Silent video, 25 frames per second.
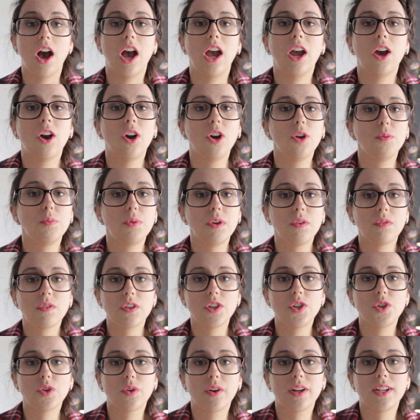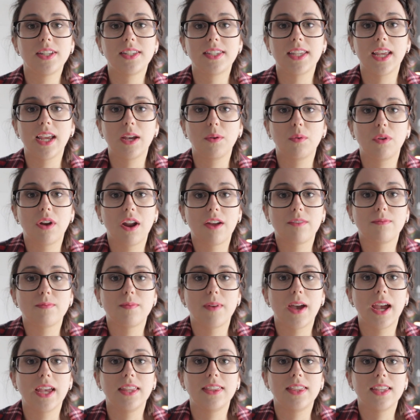I hope you've enjoyed seeing what I've
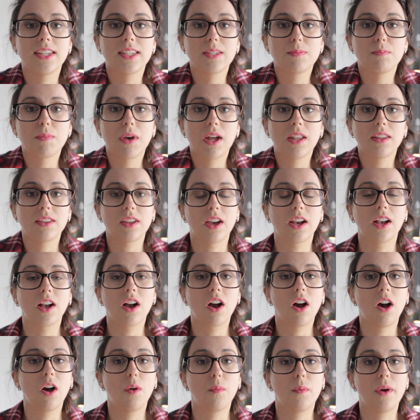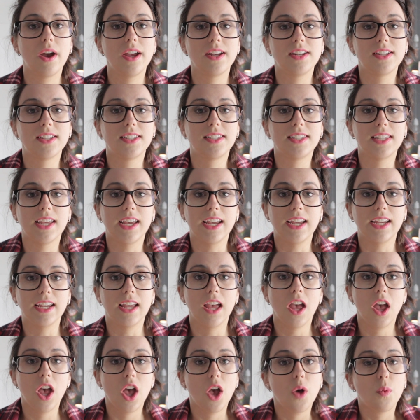made this month. I can't wait to
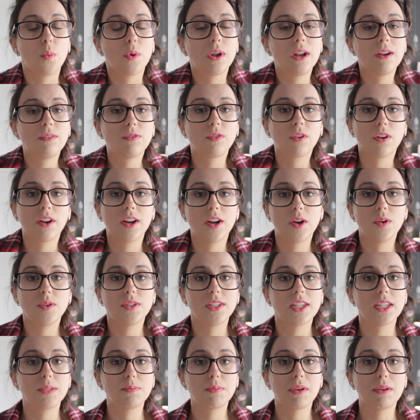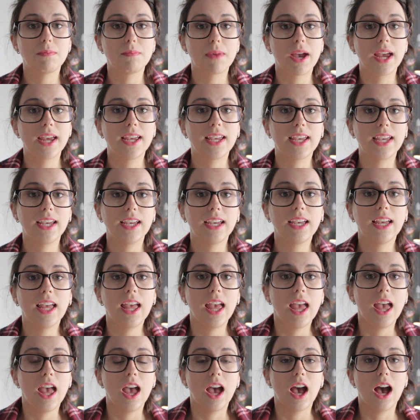see what everyone else has been making.
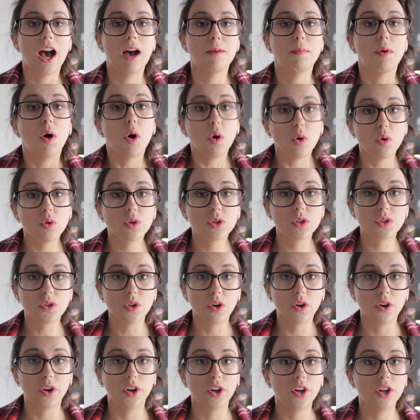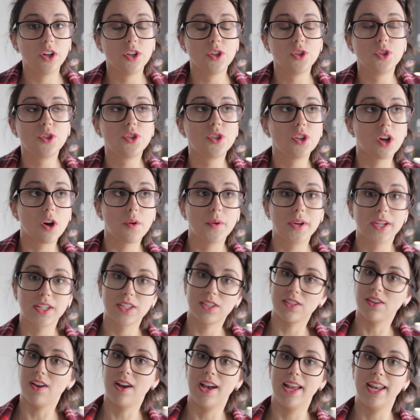Also, so
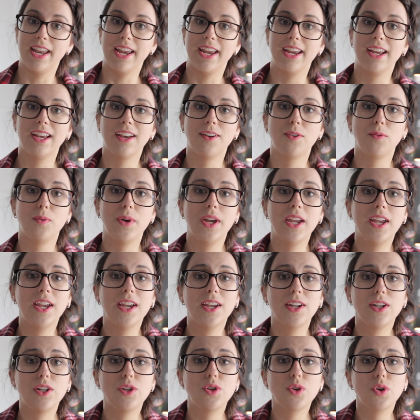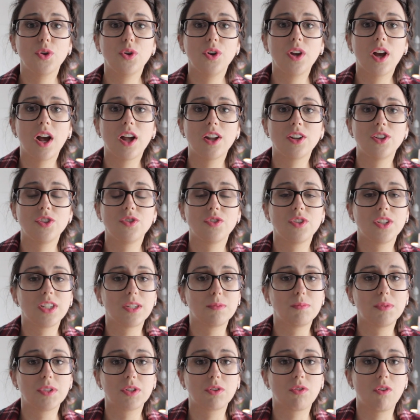exciting, we hit 200
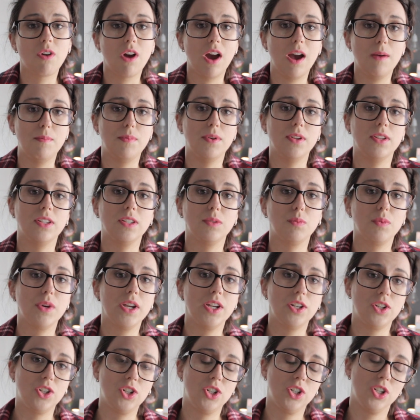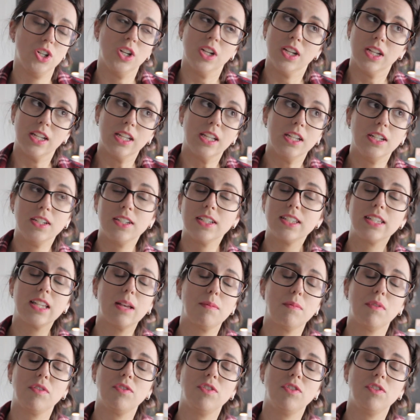subscribers, which to some